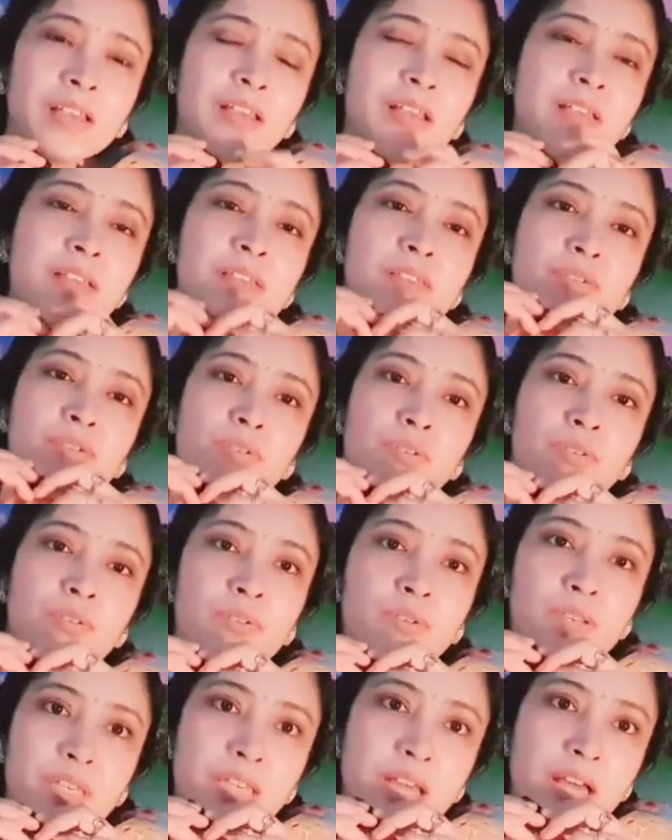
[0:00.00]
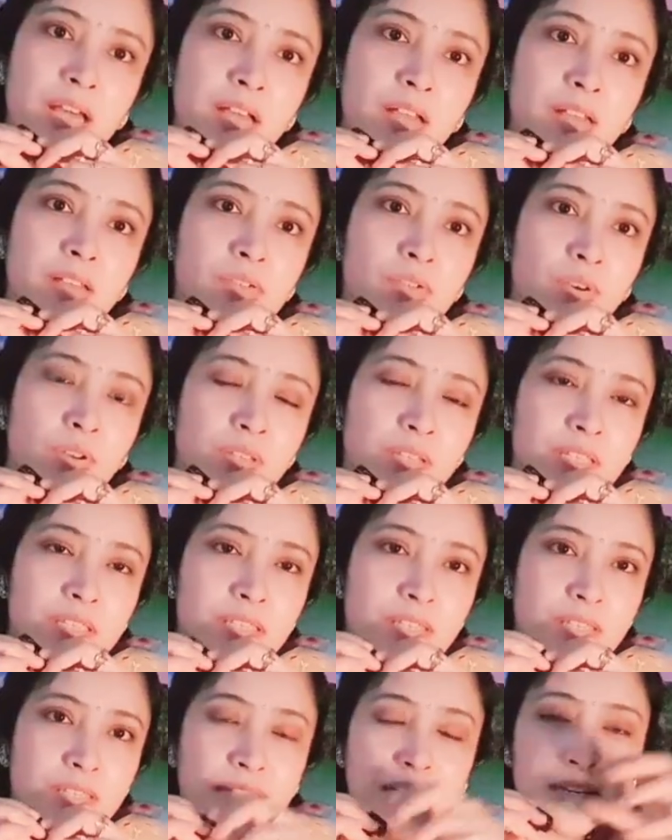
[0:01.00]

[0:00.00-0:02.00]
So yeah, so all these things,